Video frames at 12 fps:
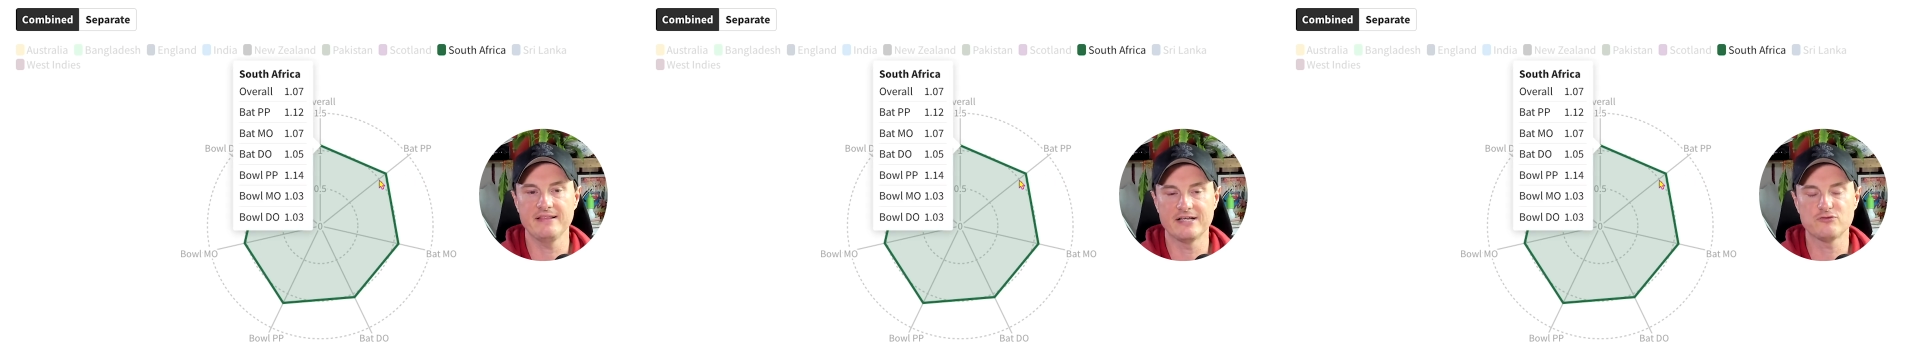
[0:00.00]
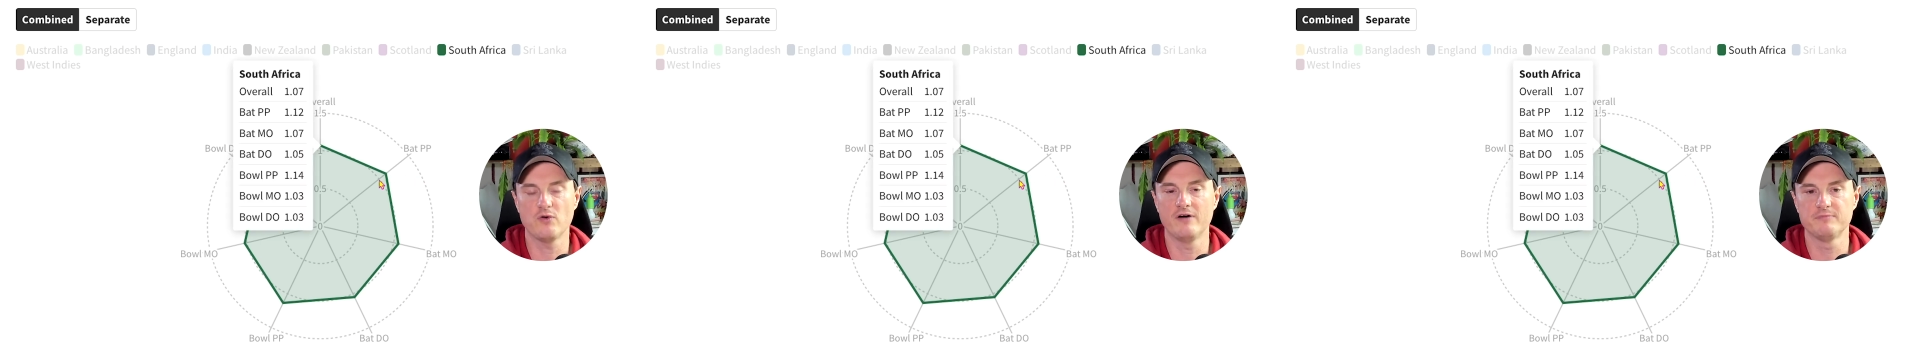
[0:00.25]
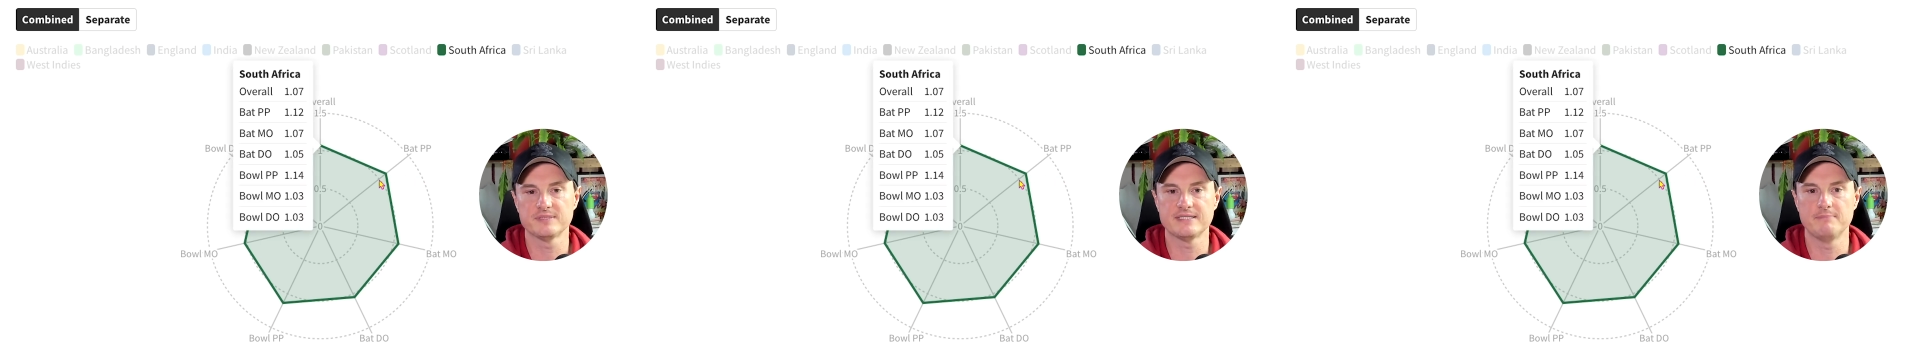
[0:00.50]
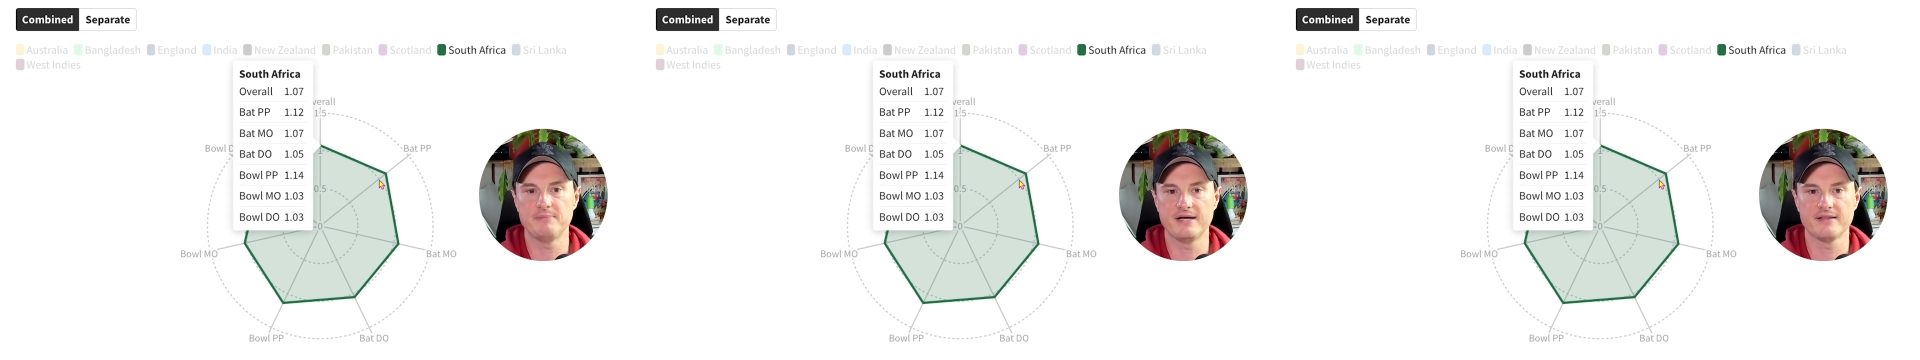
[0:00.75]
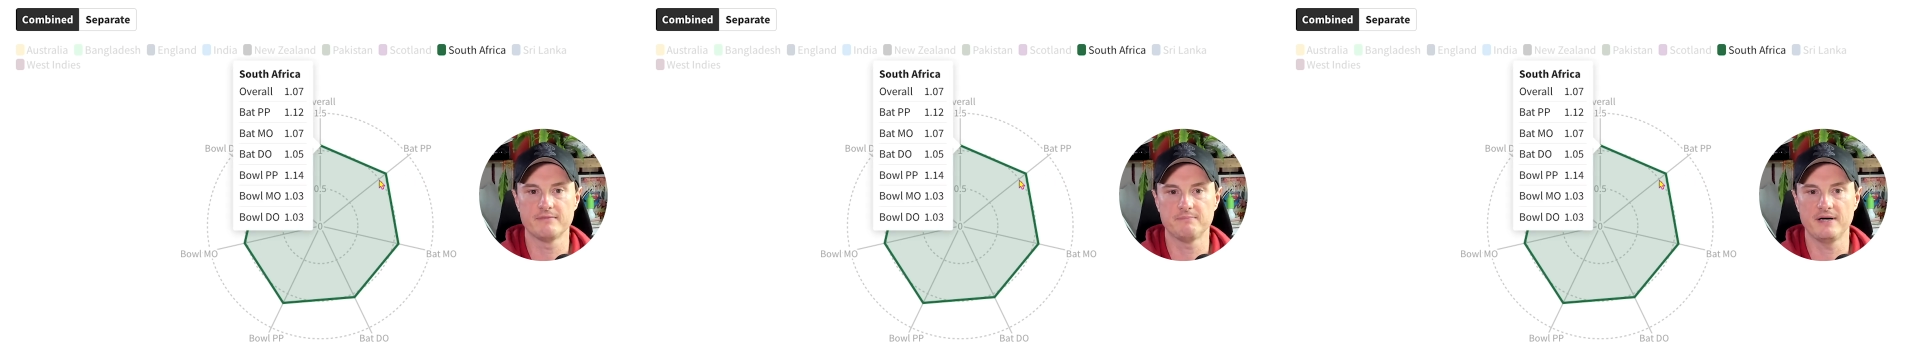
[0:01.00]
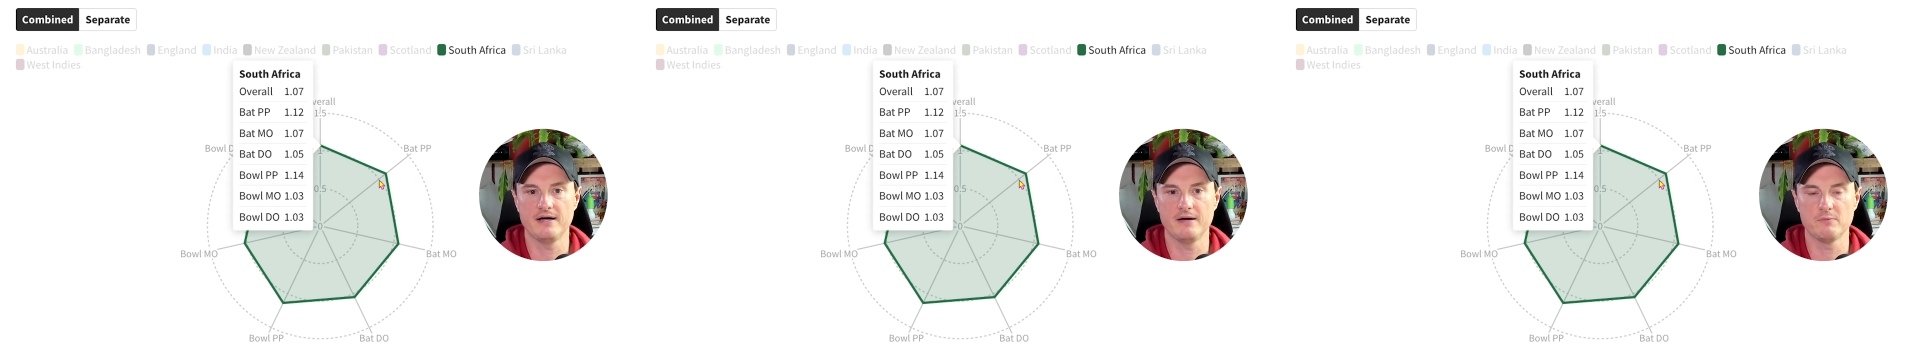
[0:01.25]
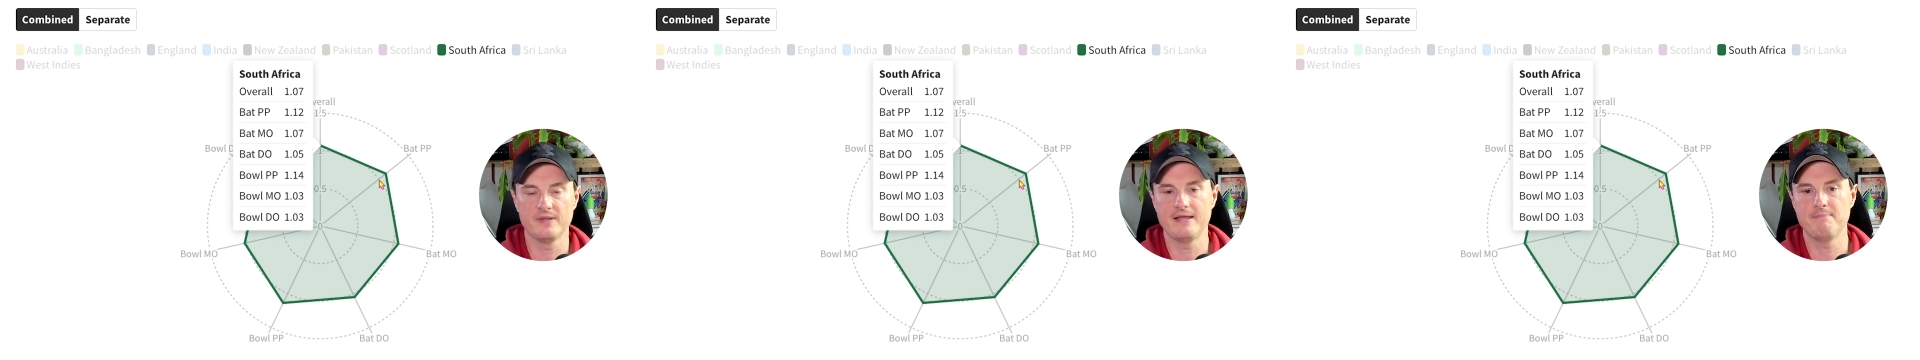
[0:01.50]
they're 12% better than par when they're